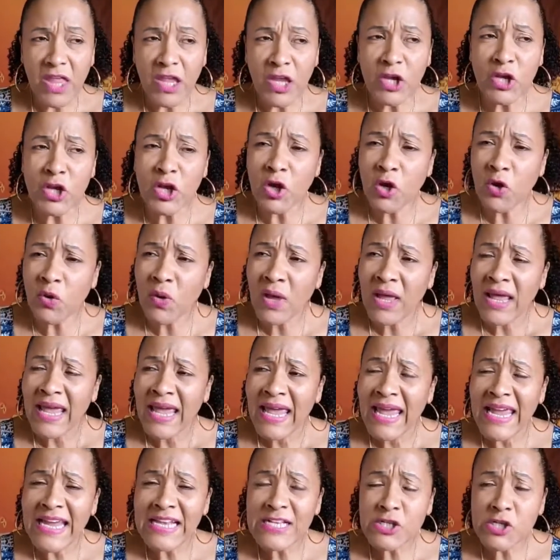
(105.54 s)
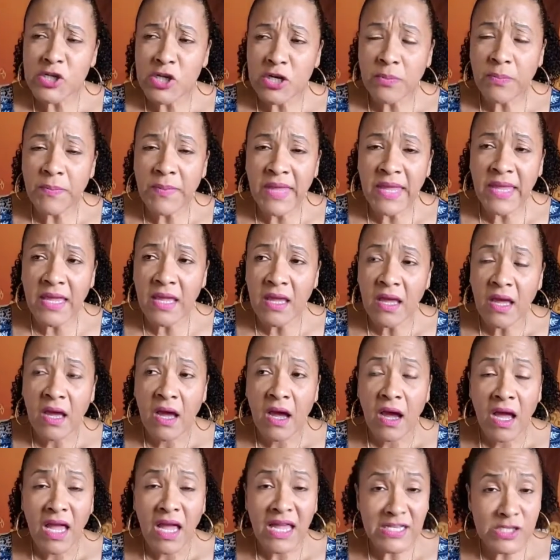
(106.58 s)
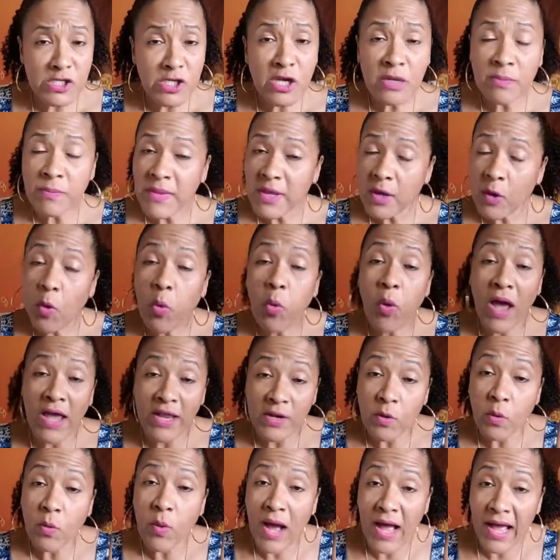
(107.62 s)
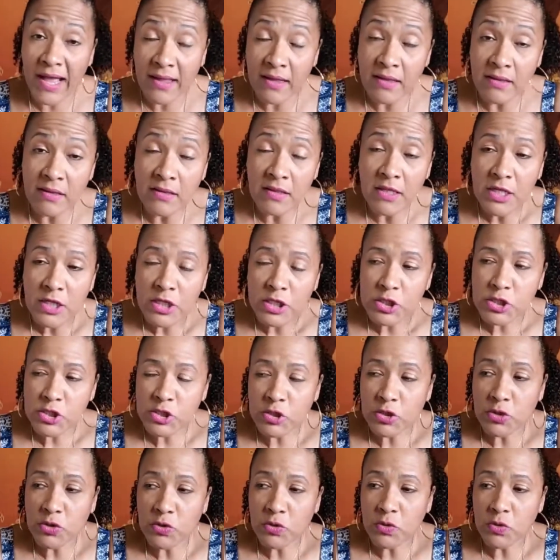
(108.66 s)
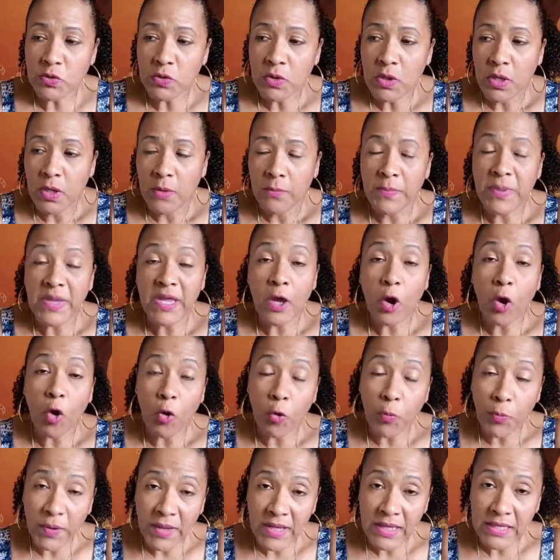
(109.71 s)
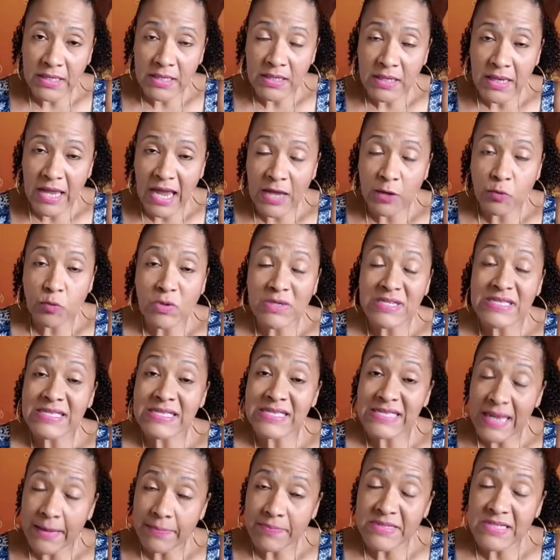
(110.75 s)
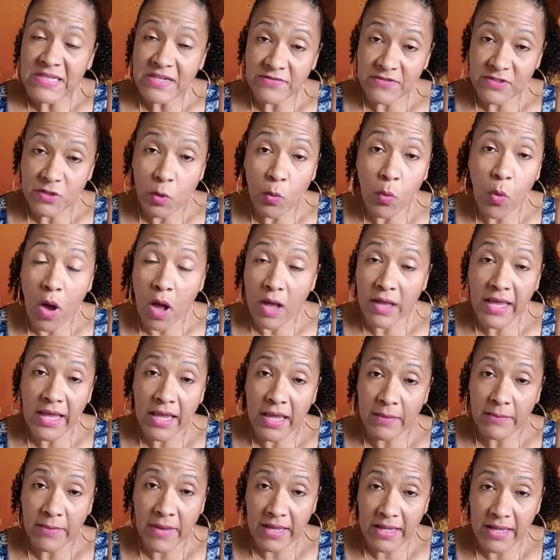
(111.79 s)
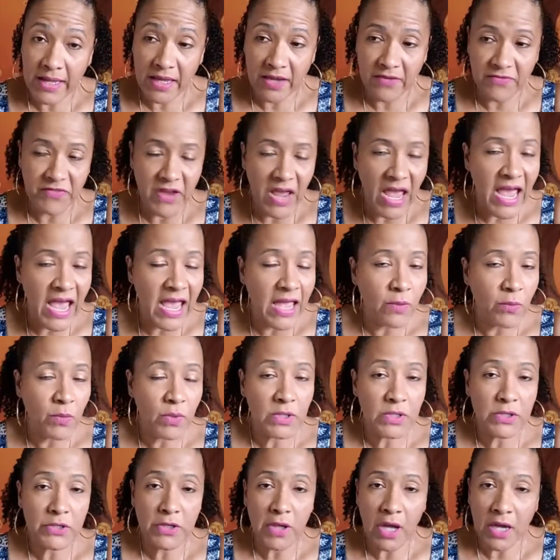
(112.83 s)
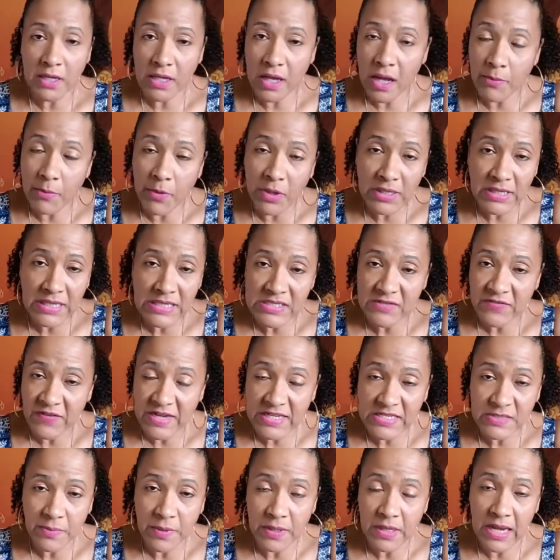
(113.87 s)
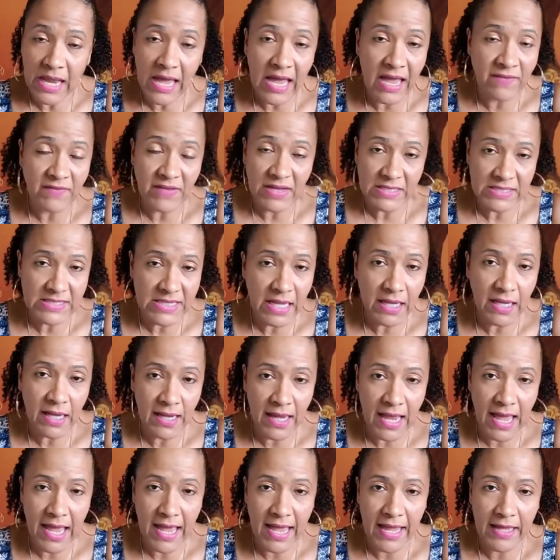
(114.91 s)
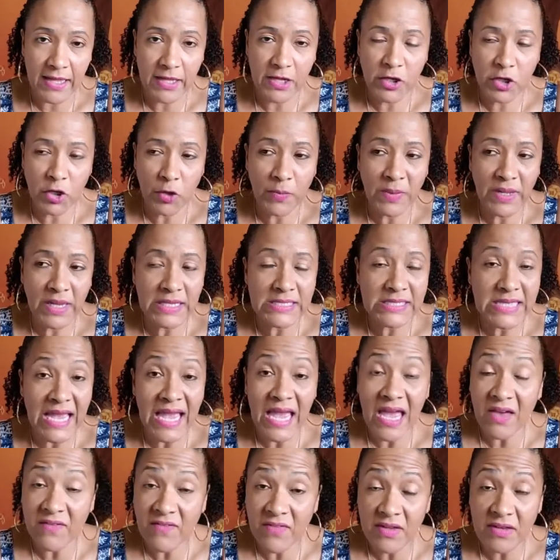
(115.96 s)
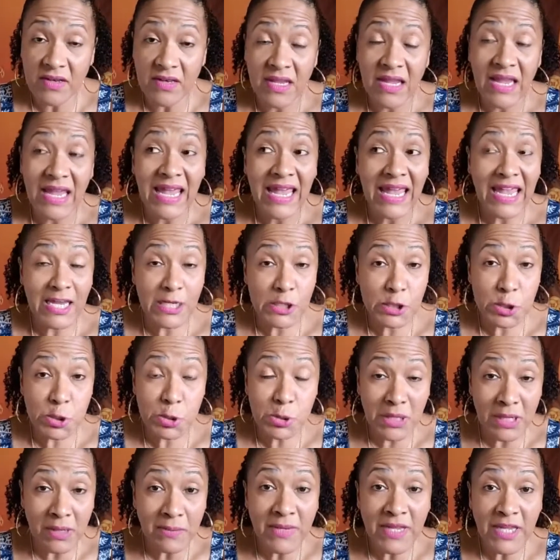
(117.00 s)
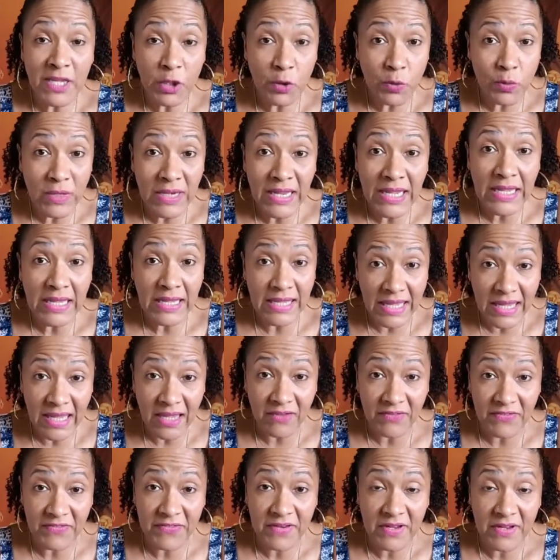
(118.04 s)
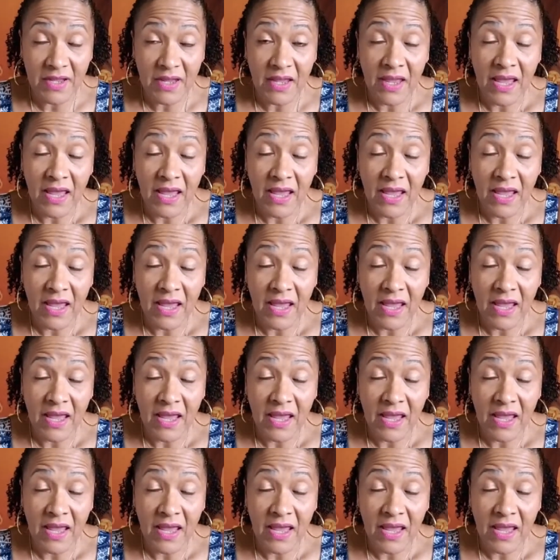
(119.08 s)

You know, it took me it took me quite a while to be open and receptive to walking in my gift. I will not come on this Facebook Live and tell a lie, you know, because I have an extremely unique gift.